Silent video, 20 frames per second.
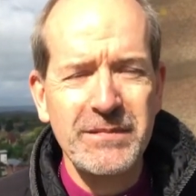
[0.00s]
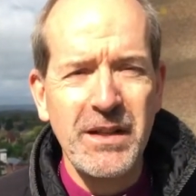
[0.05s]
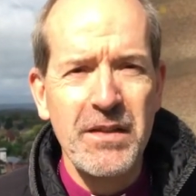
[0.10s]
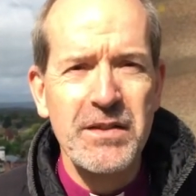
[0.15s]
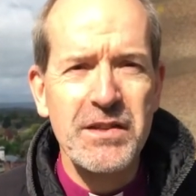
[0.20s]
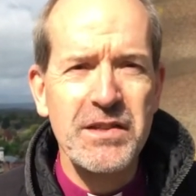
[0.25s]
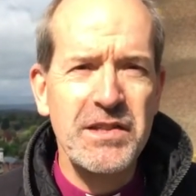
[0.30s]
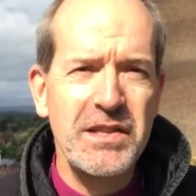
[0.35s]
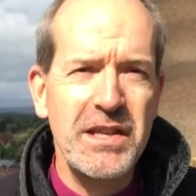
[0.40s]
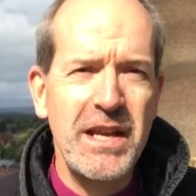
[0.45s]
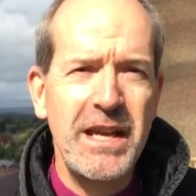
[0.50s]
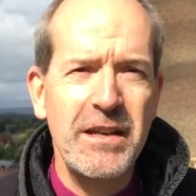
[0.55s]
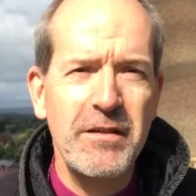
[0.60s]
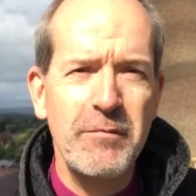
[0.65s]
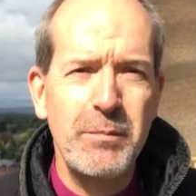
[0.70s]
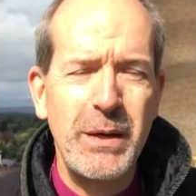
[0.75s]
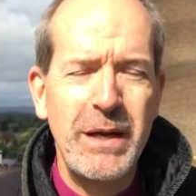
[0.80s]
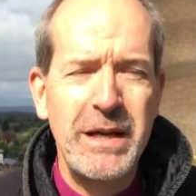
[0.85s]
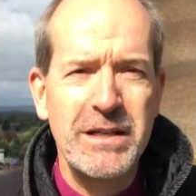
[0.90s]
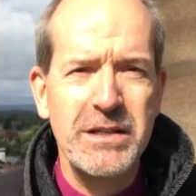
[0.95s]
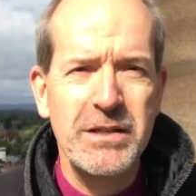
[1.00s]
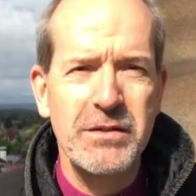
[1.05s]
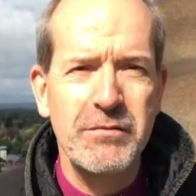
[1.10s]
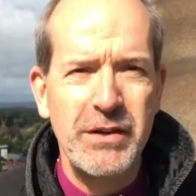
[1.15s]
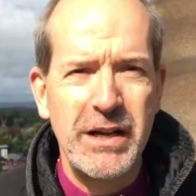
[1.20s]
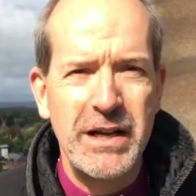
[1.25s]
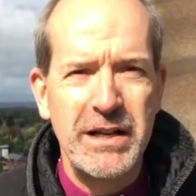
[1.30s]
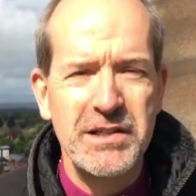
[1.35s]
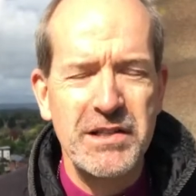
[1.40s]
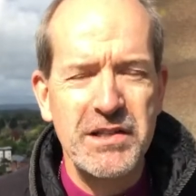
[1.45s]
the scene of Peter's
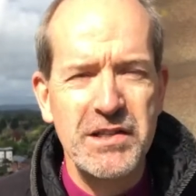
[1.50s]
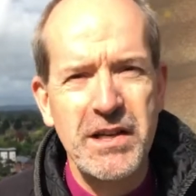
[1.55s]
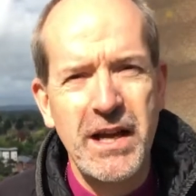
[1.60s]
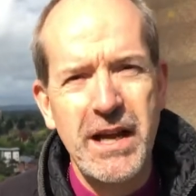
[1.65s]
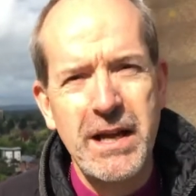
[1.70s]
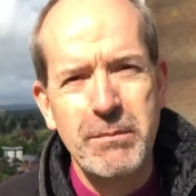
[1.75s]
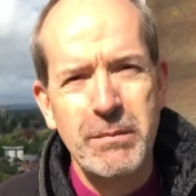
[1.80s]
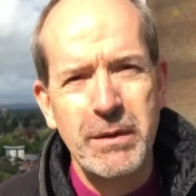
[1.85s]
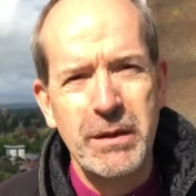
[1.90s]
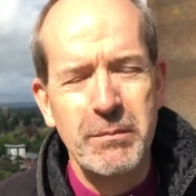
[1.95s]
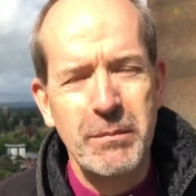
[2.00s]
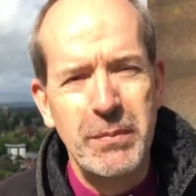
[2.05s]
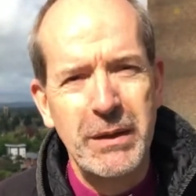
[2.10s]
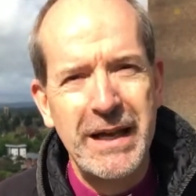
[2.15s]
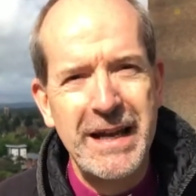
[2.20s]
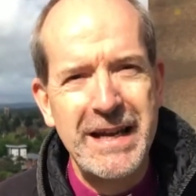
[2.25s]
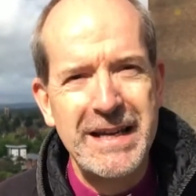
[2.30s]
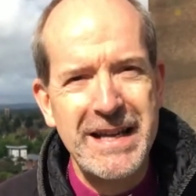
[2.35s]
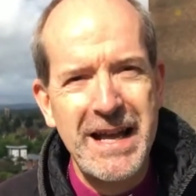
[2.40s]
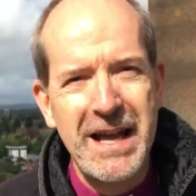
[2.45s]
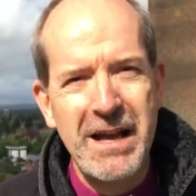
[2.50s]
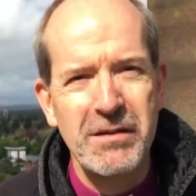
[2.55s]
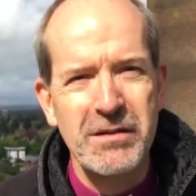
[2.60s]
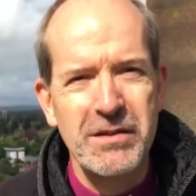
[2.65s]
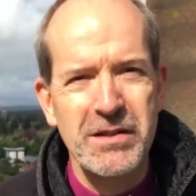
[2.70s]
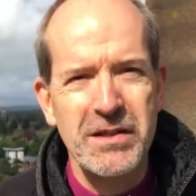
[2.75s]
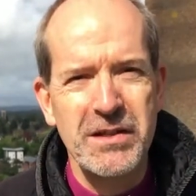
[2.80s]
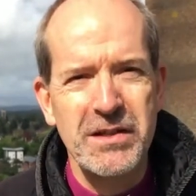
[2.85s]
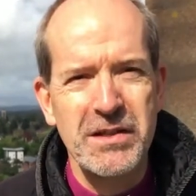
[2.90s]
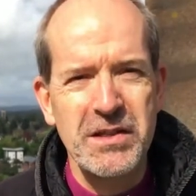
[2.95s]
reinstatement played out
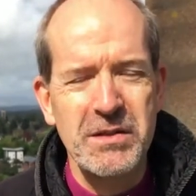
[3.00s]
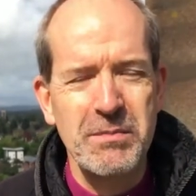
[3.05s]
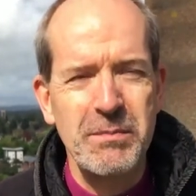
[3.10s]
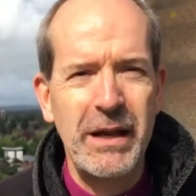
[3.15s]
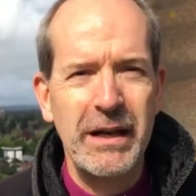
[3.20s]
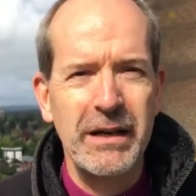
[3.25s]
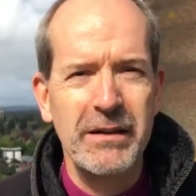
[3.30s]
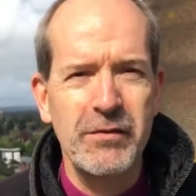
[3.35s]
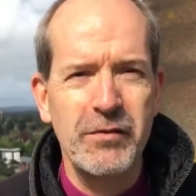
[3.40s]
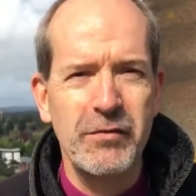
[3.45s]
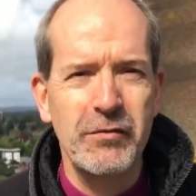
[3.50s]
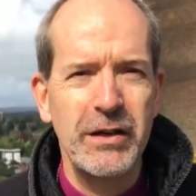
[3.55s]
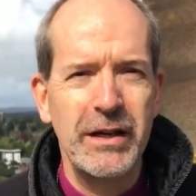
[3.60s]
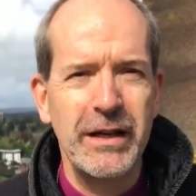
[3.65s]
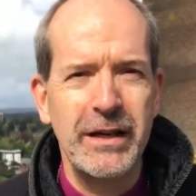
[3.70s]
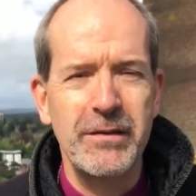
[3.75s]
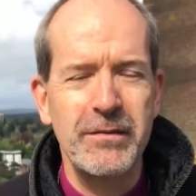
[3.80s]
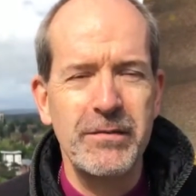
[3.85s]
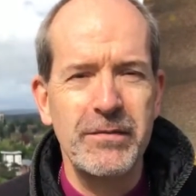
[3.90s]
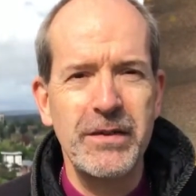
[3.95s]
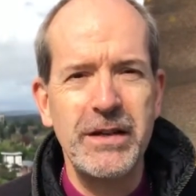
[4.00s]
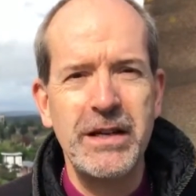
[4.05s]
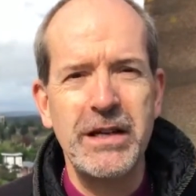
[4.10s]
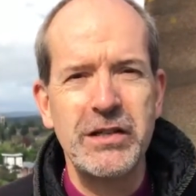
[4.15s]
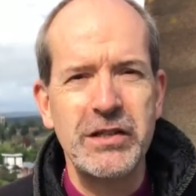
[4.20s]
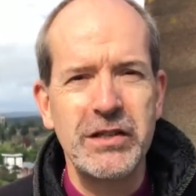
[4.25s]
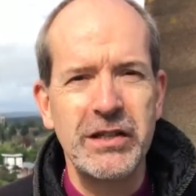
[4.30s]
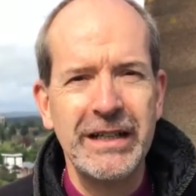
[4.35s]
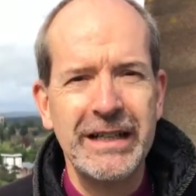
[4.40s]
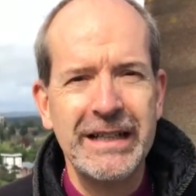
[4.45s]
to the smell of grilling
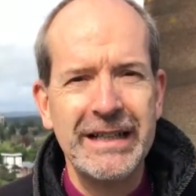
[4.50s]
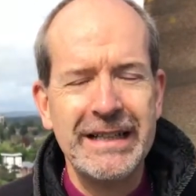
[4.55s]
fish.